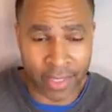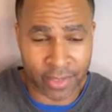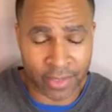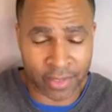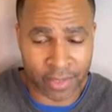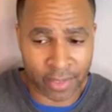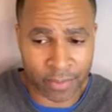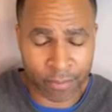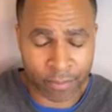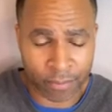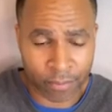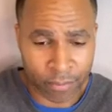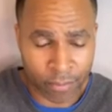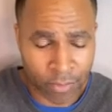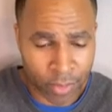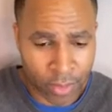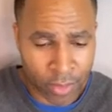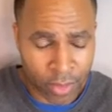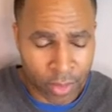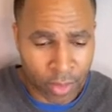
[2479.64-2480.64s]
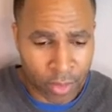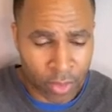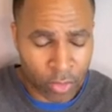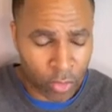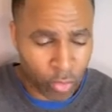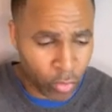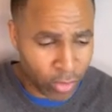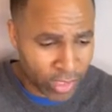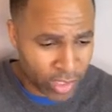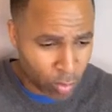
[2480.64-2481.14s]
Reason why they're
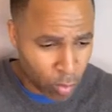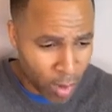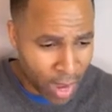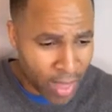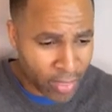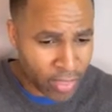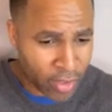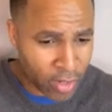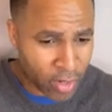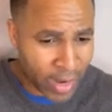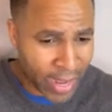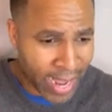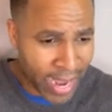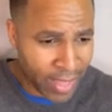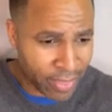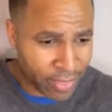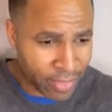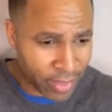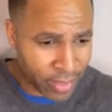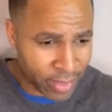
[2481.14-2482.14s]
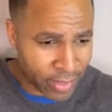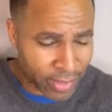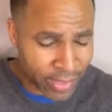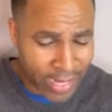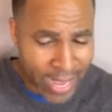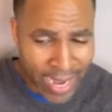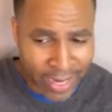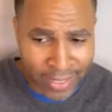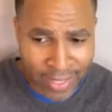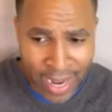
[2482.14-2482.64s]
atheists and agnostics is
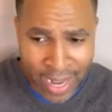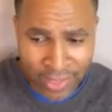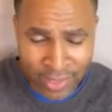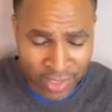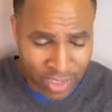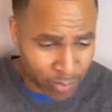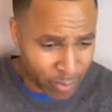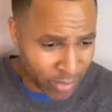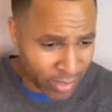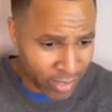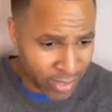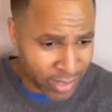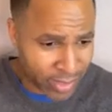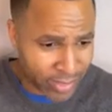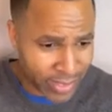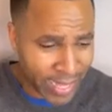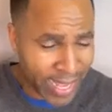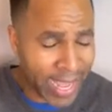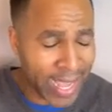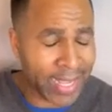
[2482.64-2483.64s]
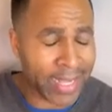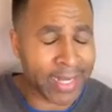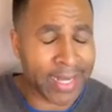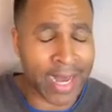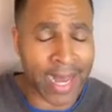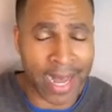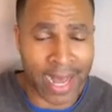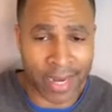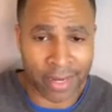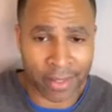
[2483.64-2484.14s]
because they hate God
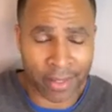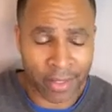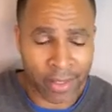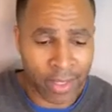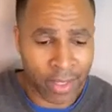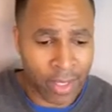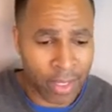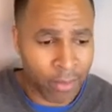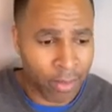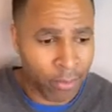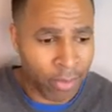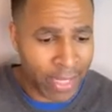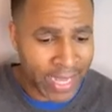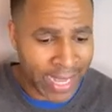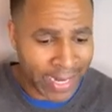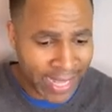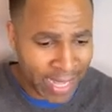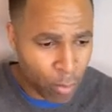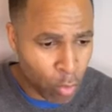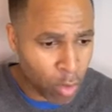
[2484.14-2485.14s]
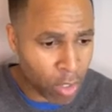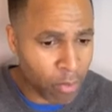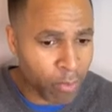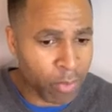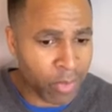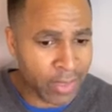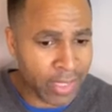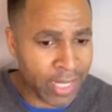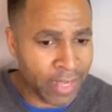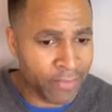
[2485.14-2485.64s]
and they want to believe there is
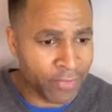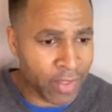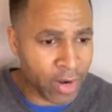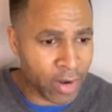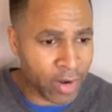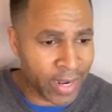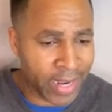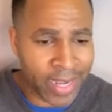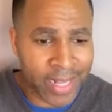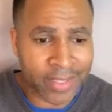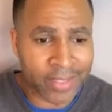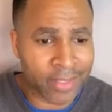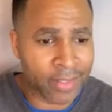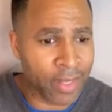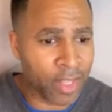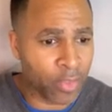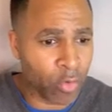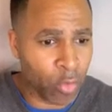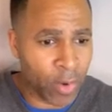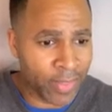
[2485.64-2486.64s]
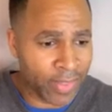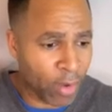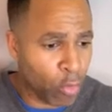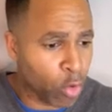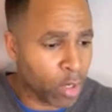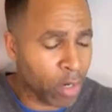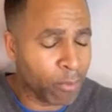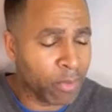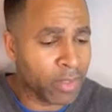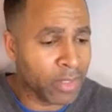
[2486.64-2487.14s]
another way. They want to believe on the
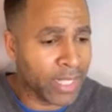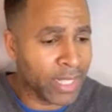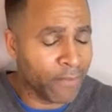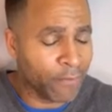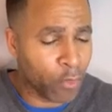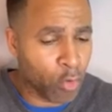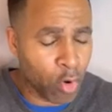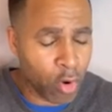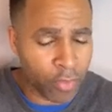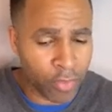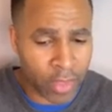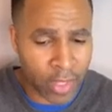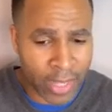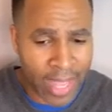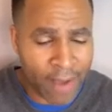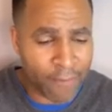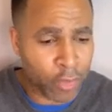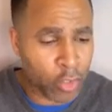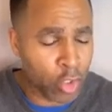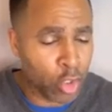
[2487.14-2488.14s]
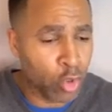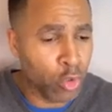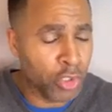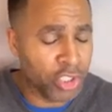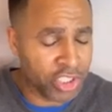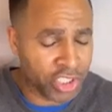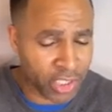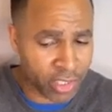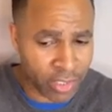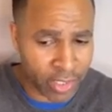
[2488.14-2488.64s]
evolution. They want to
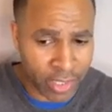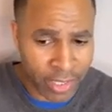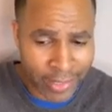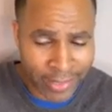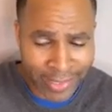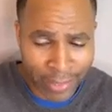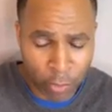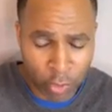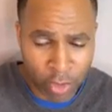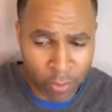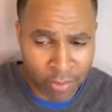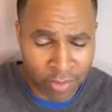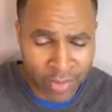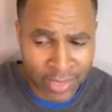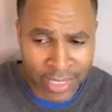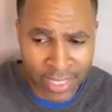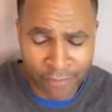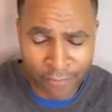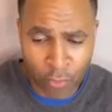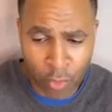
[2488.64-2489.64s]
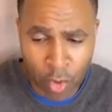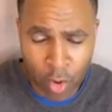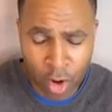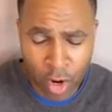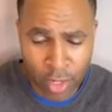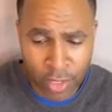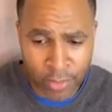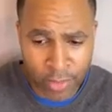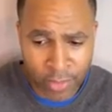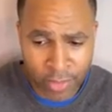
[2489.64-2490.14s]
believe on man was
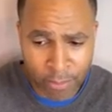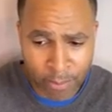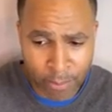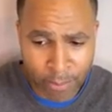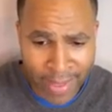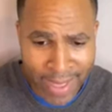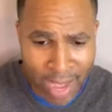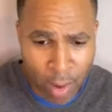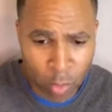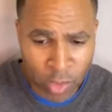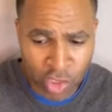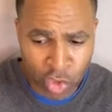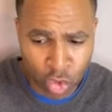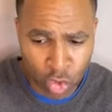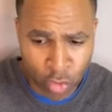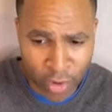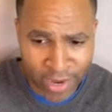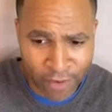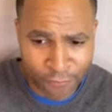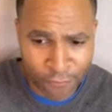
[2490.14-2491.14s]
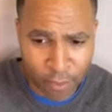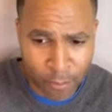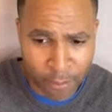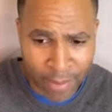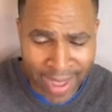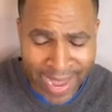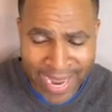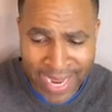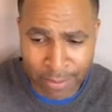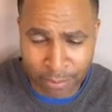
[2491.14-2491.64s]
created from apes
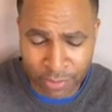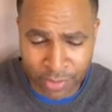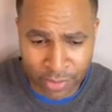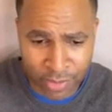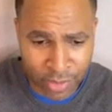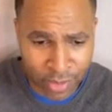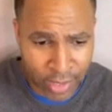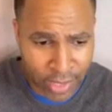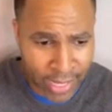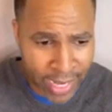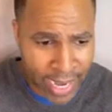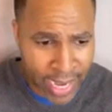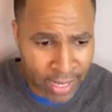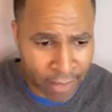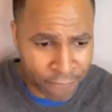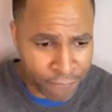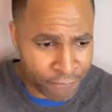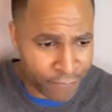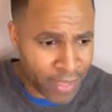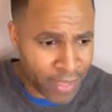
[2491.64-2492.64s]
and amphibians, and